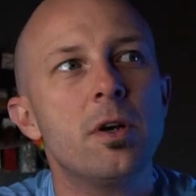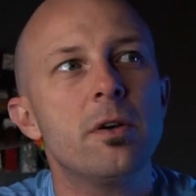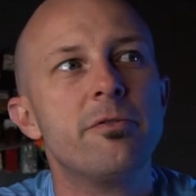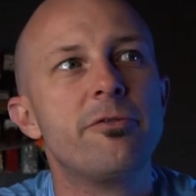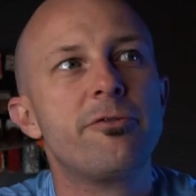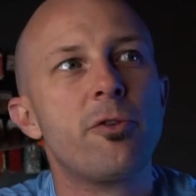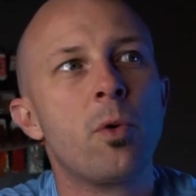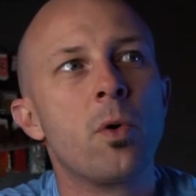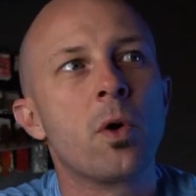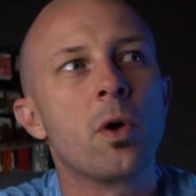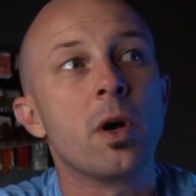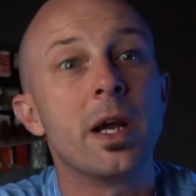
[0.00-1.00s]

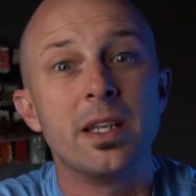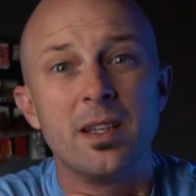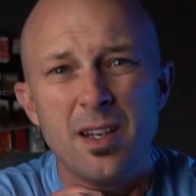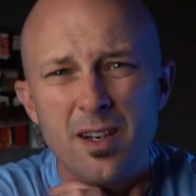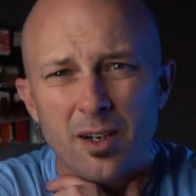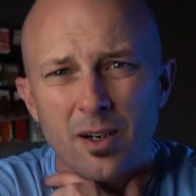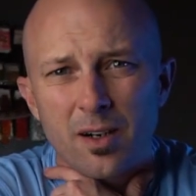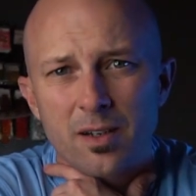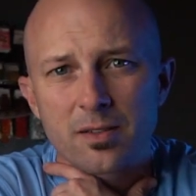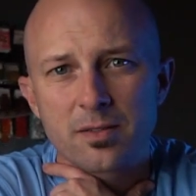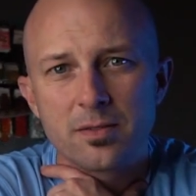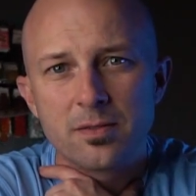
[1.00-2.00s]
for a year
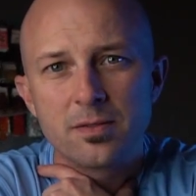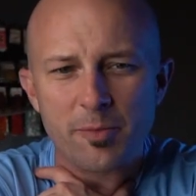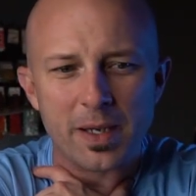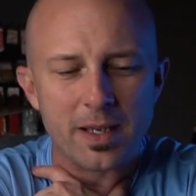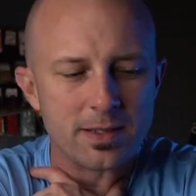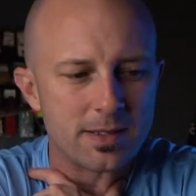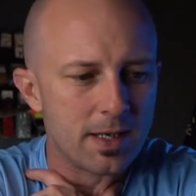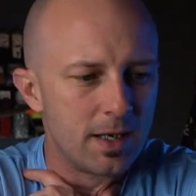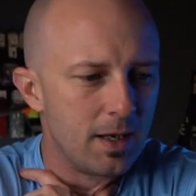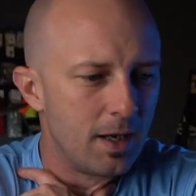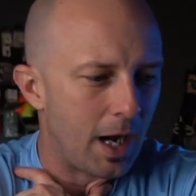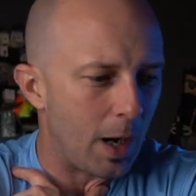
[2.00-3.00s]
because
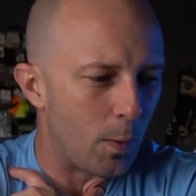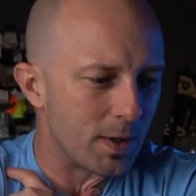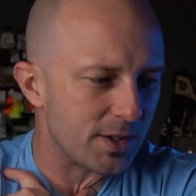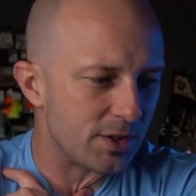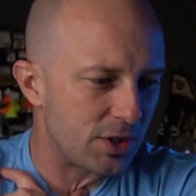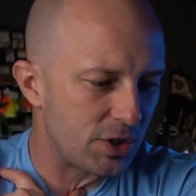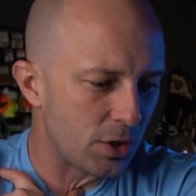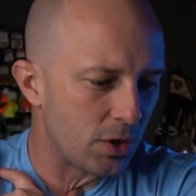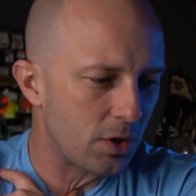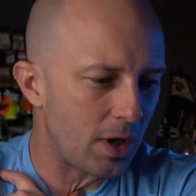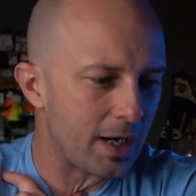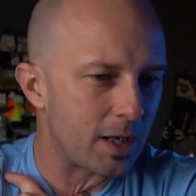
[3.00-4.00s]
I wasn't
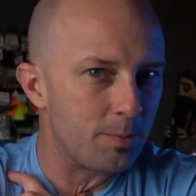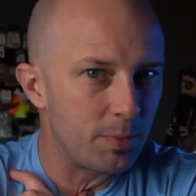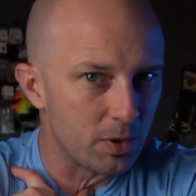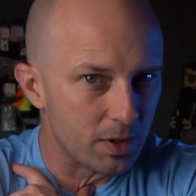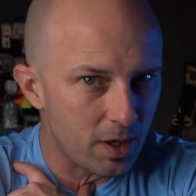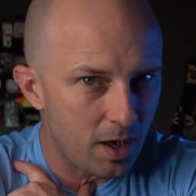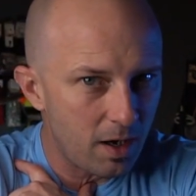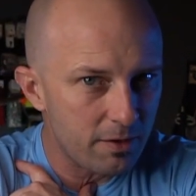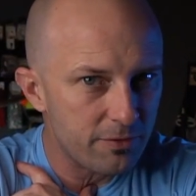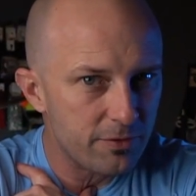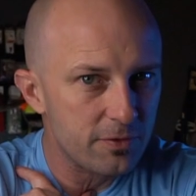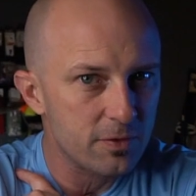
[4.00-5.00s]
sure I could pull it
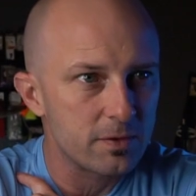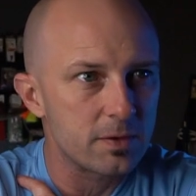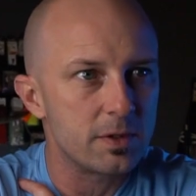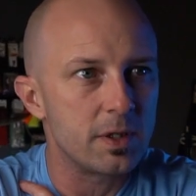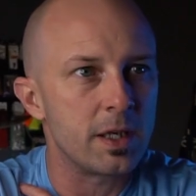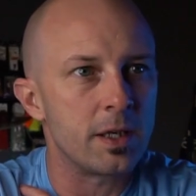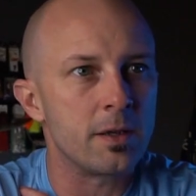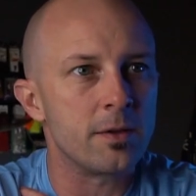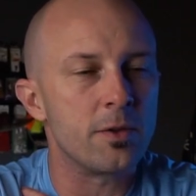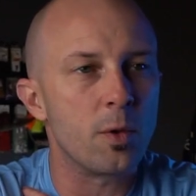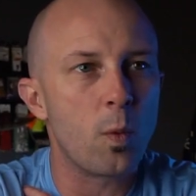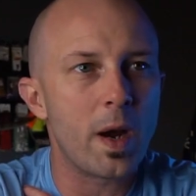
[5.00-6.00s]
off
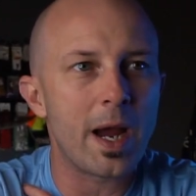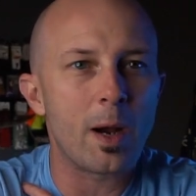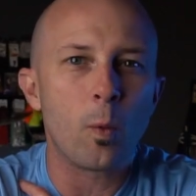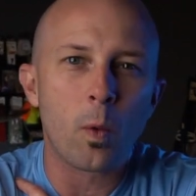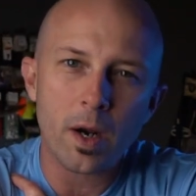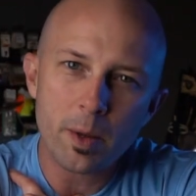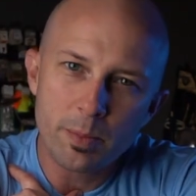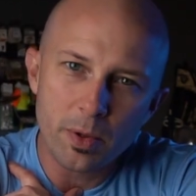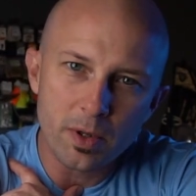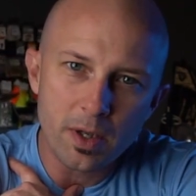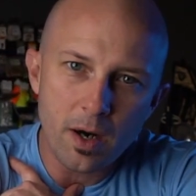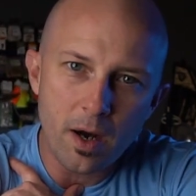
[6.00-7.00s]
in the way I want to
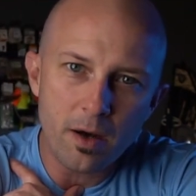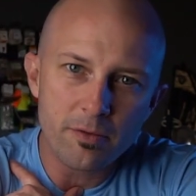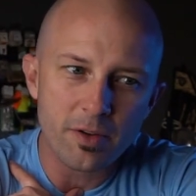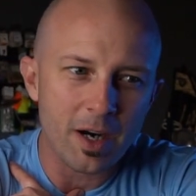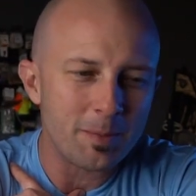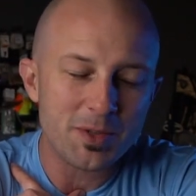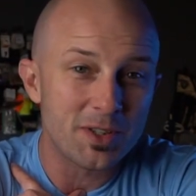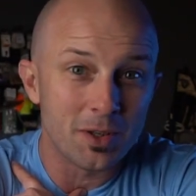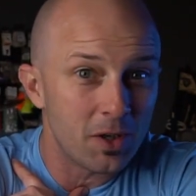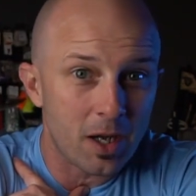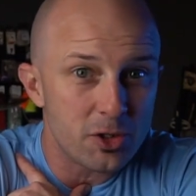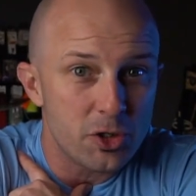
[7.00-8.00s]
pull it off, and I'm
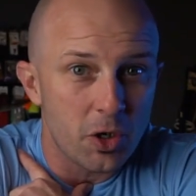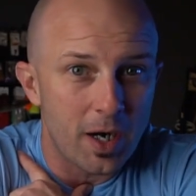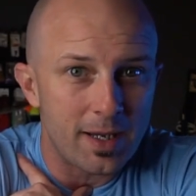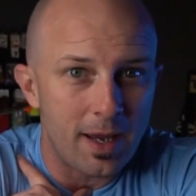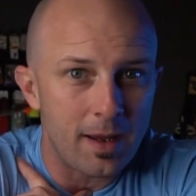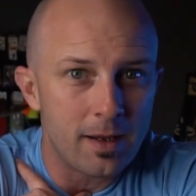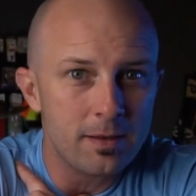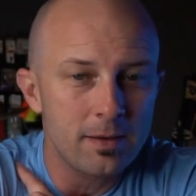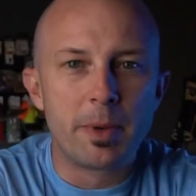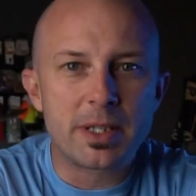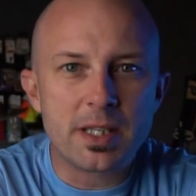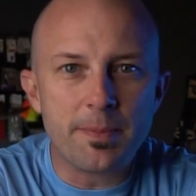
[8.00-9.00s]
still not sure I can.
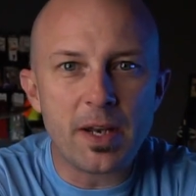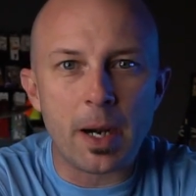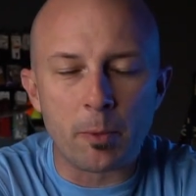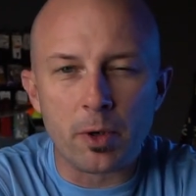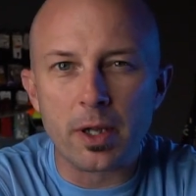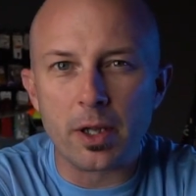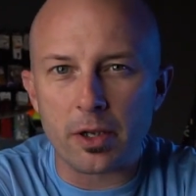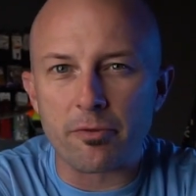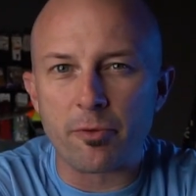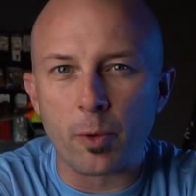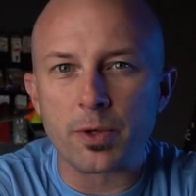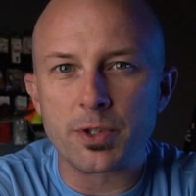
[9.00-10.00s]
But it's something I'm really
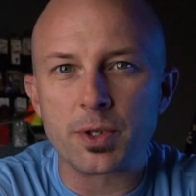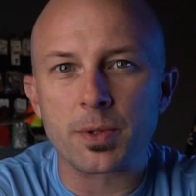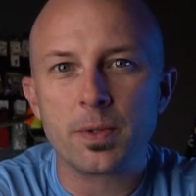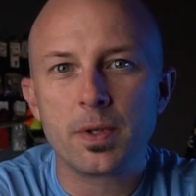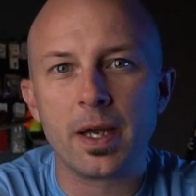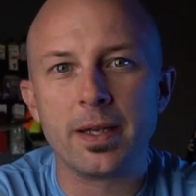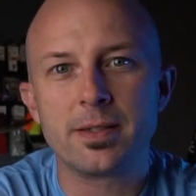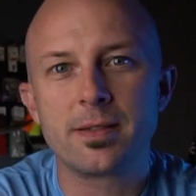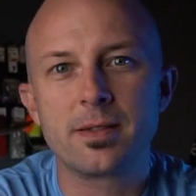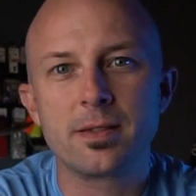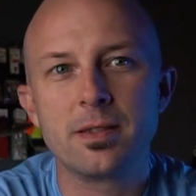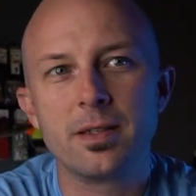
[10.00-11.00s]
looking forward to.
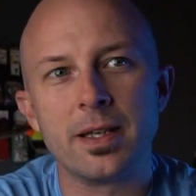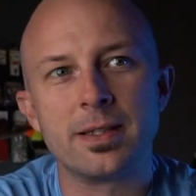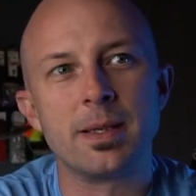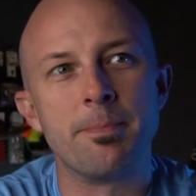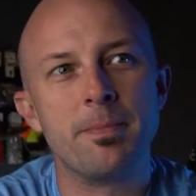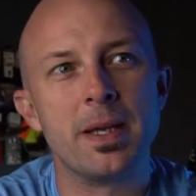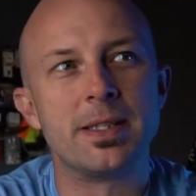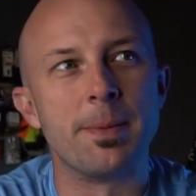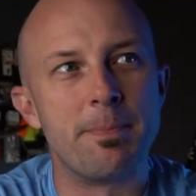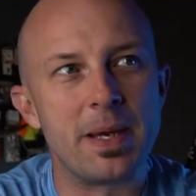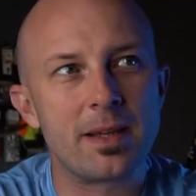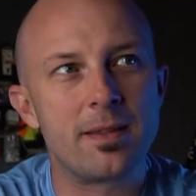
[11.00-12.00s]
It's a
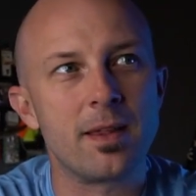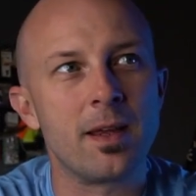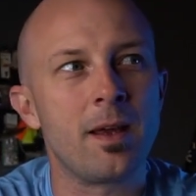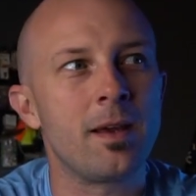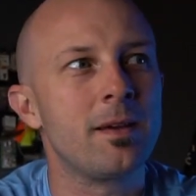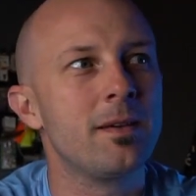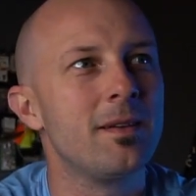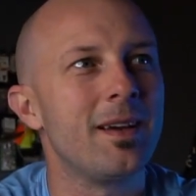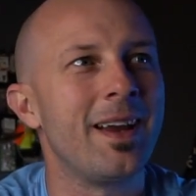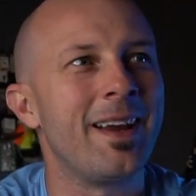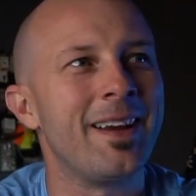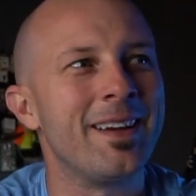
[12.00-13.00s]
big thing,
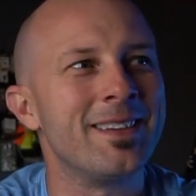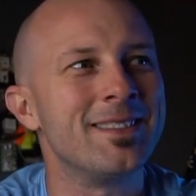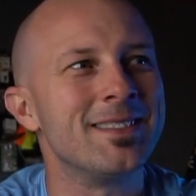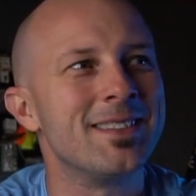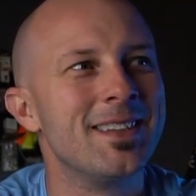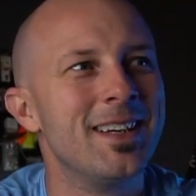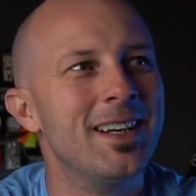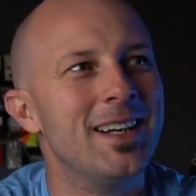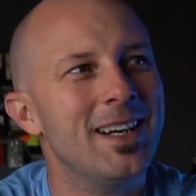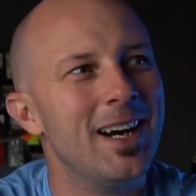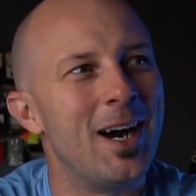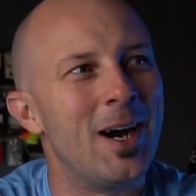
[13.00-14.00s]
and
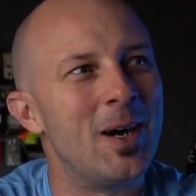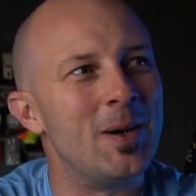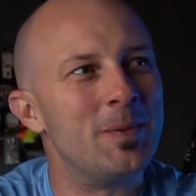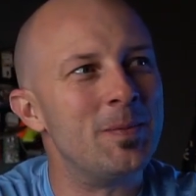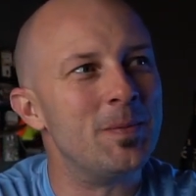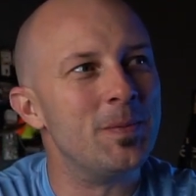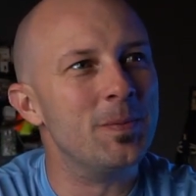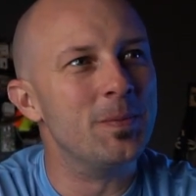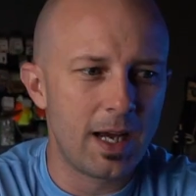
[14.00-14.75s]
I'm